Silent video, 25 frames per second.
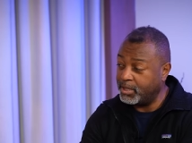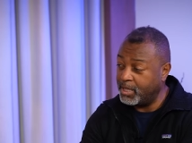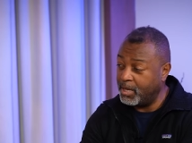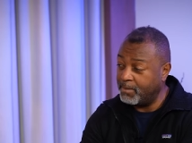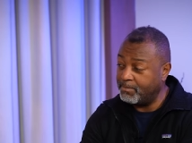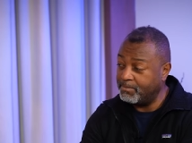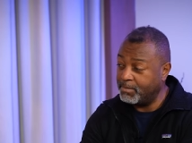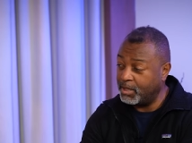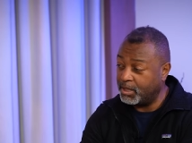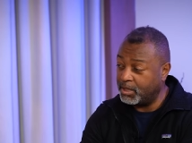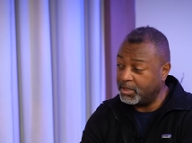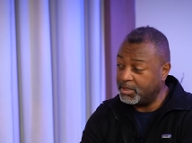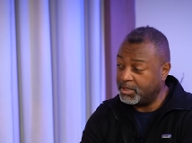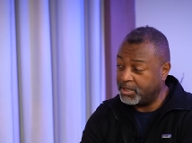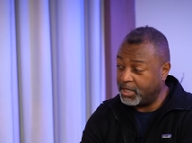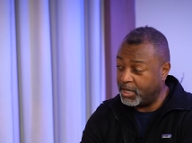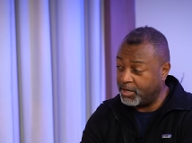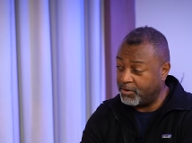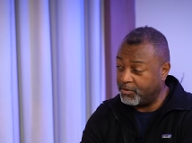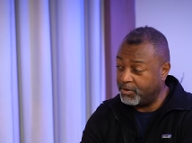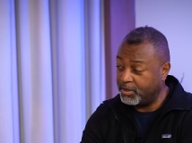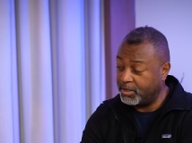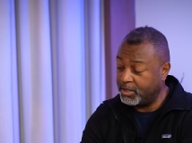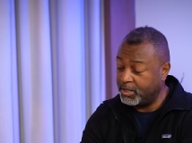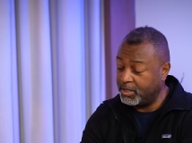them
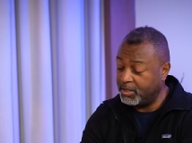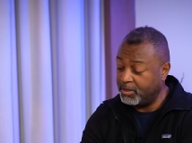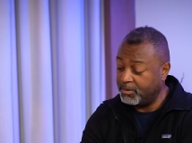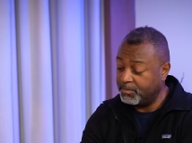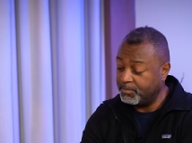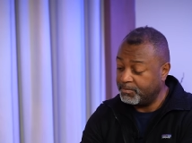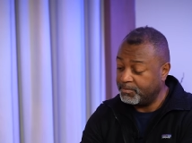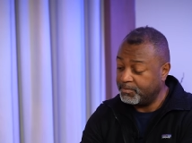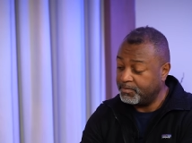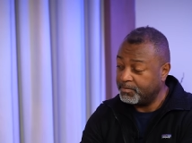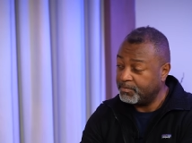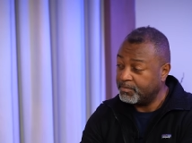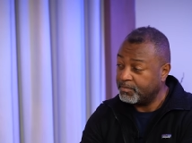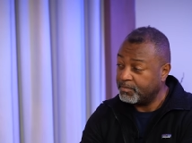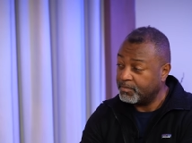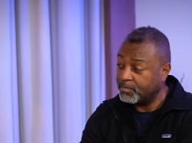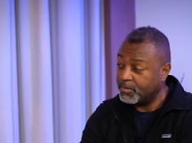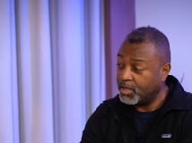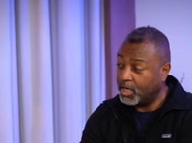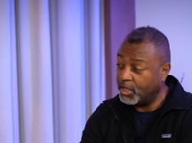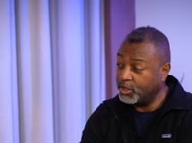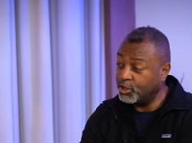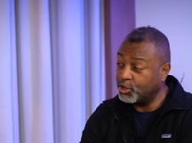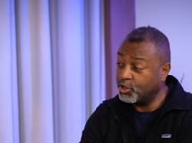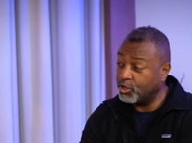militarily,
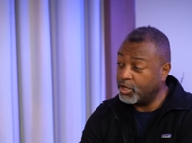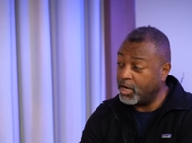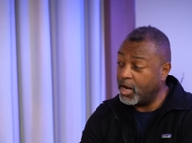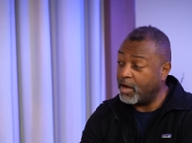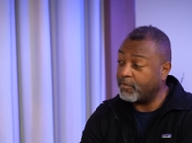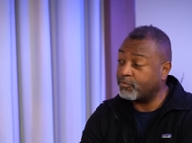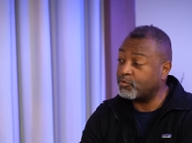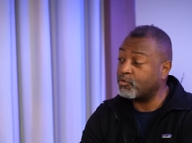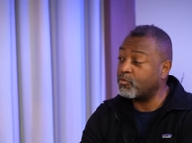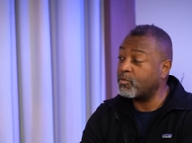and you're going to have